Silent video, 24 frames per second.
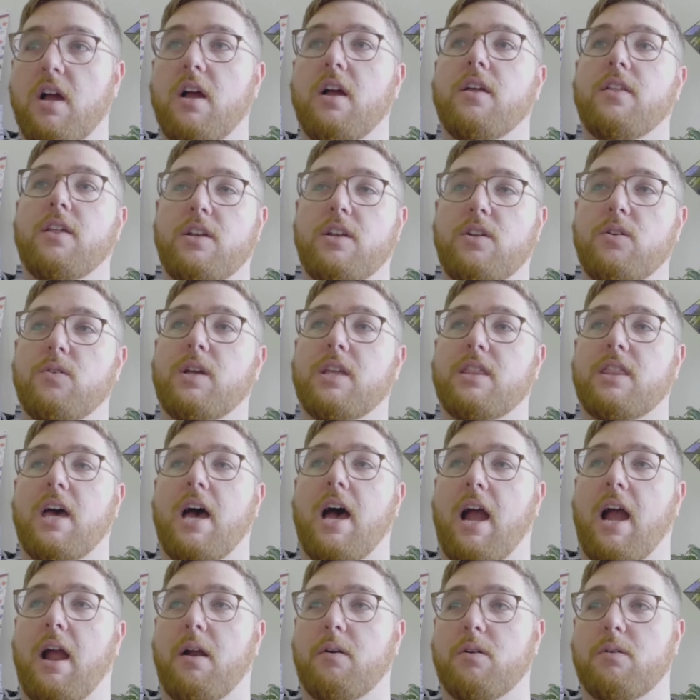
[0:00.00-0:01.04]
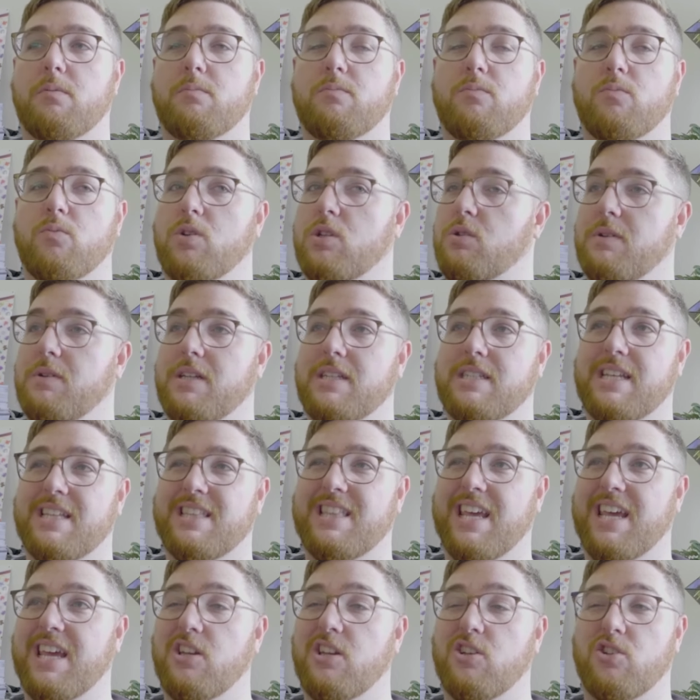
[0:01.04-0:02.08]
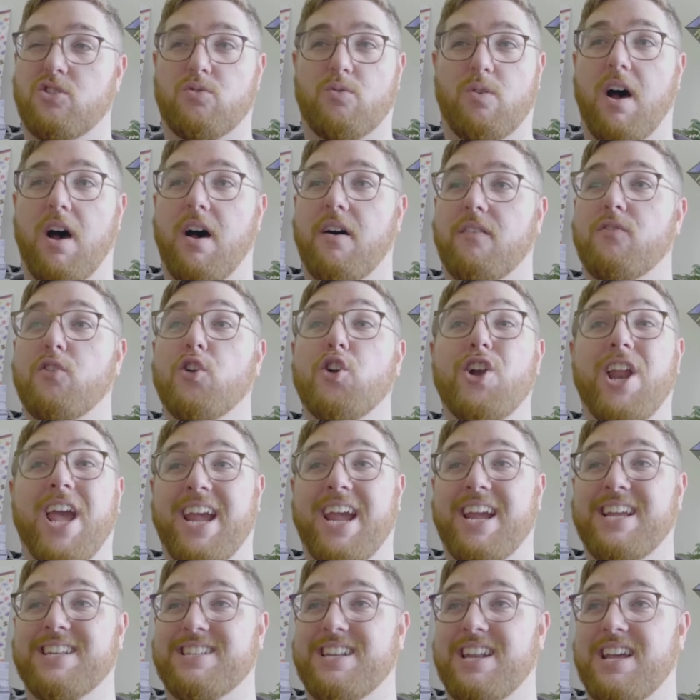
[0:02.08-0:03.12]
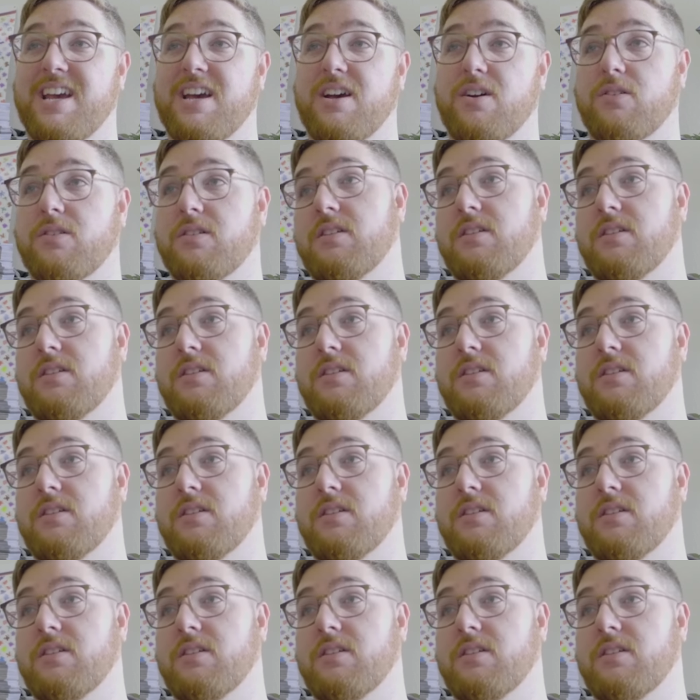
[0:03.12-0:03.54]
They do get the Hiram, which means that they can draw for days now.